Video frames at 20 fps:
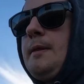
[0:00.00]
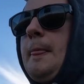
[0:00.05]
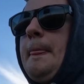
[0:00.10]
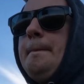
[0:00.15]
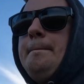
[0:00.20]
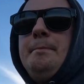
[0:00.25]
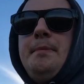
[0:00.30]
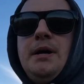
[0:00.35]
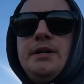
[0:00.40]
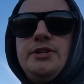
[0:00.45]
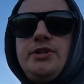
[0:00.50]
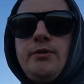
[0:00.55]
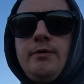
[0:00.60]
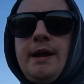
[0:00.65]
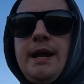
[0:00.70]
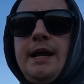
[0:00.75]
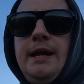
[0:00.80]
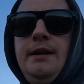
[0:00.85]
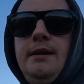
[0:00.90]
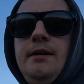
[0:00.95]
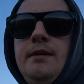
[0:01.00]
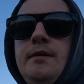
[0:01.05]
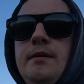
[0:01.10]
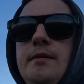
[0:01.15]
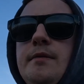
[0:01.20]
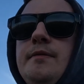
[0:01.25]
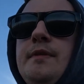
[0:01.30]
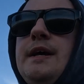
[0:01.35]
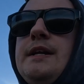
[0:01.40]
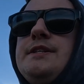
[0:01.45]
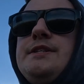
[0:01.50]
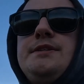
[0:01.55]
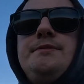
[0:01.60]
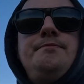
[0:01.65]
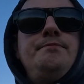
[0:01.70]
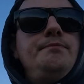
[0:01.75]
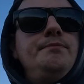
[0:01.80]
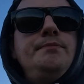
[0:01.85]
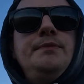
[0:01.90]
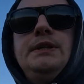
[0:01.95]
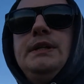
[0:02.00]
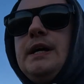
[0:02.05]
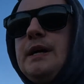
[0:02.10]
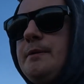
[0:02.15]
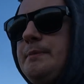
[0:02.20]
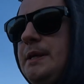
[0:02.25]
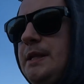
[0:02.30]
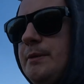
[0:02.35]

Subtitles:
mud terrain. That's gonna be